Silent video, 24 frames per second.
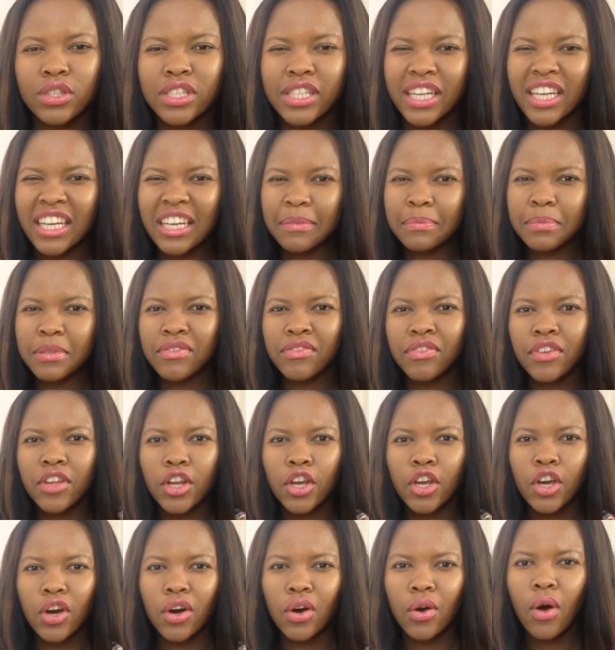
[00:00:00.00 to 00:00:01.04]
or tips
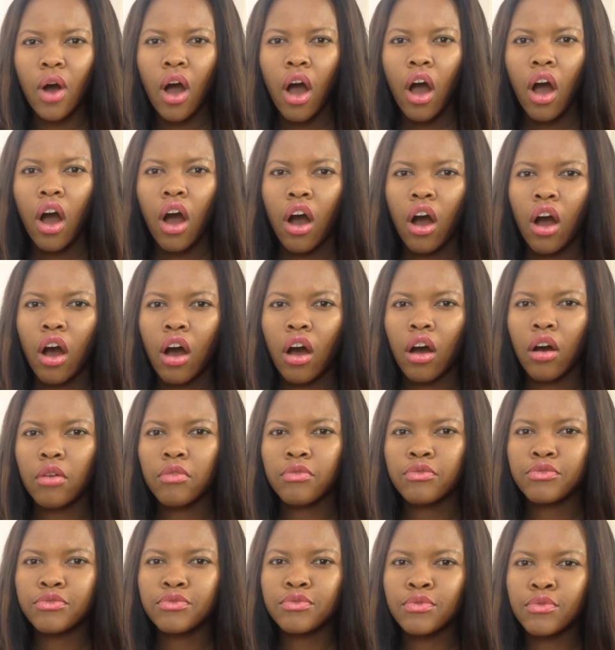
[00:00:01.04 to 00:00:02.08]
video
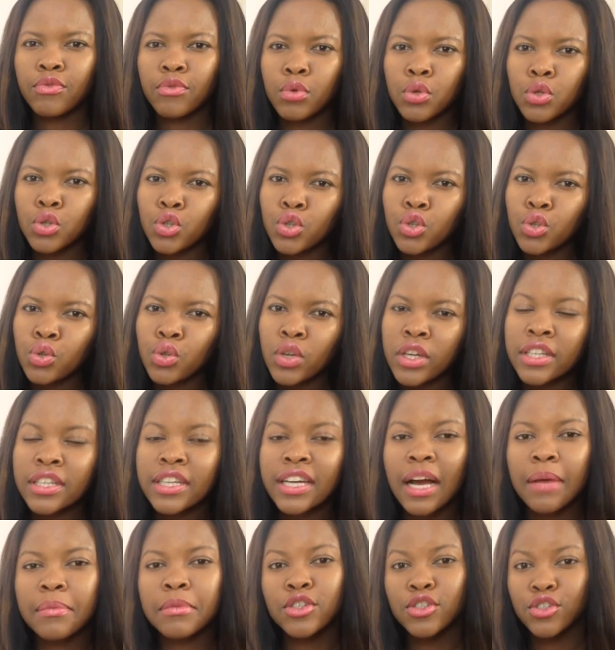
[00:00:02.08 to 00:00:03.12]
of new
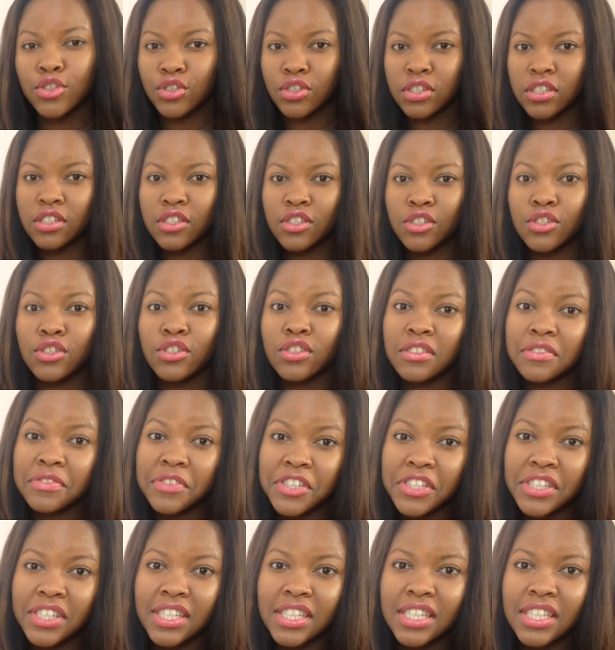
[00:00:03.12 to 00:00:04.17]
incoming students to
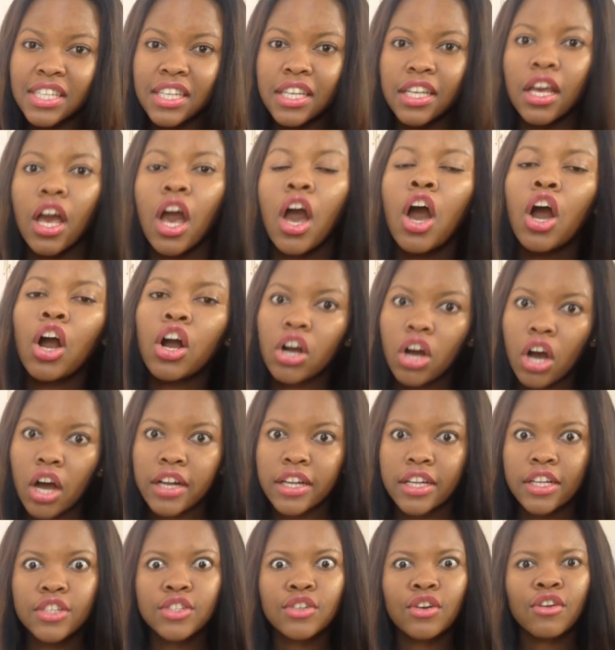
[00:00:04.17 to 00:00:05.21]
university,
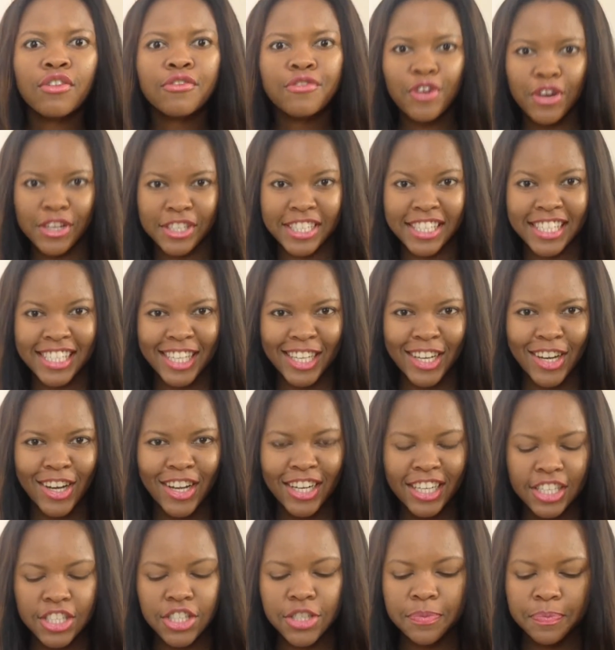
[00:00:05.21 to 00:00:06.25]
college or varsity
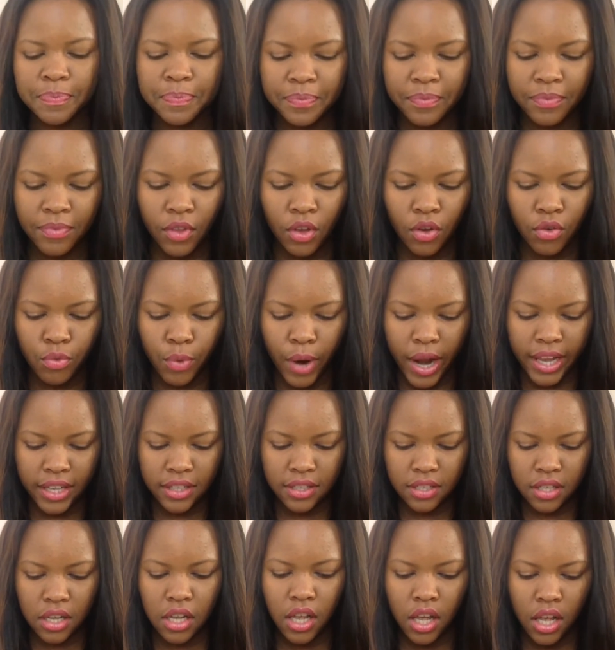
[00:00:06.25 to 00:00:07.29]
college.
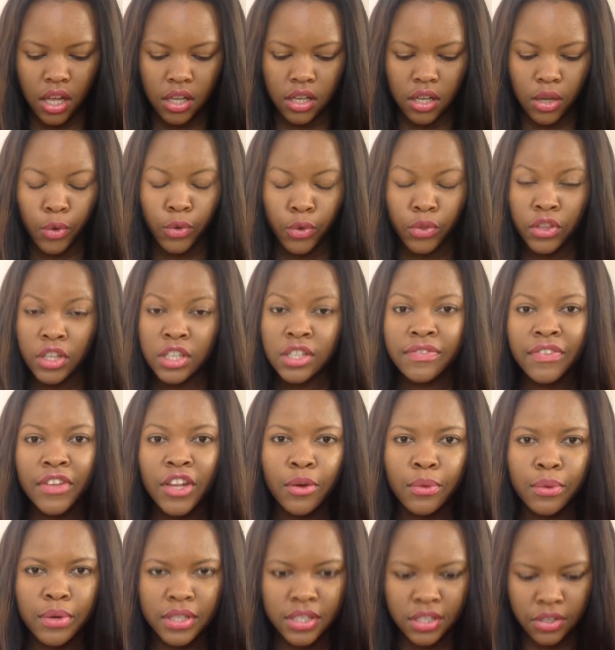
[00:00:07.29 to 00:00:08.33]
Right. This
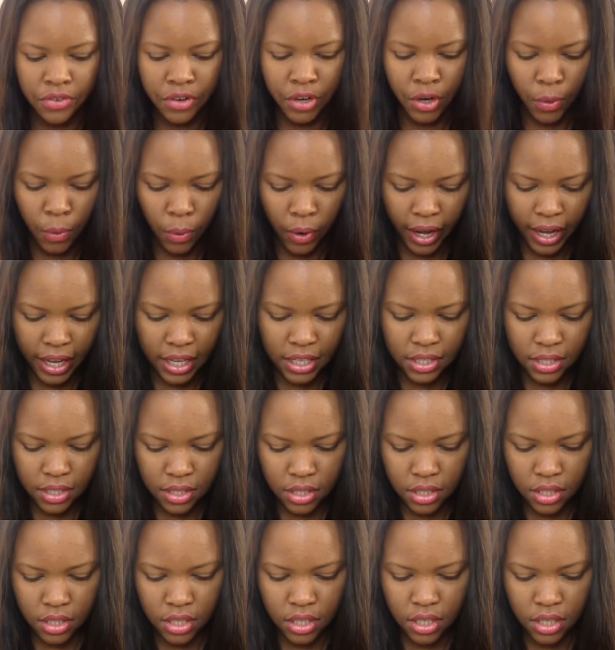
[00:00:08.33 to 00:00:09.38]
video was a
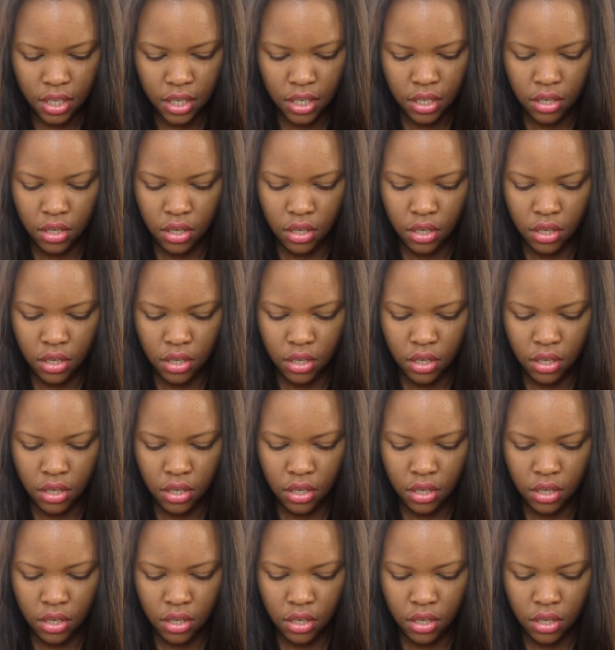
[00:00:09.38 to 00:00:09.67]
request.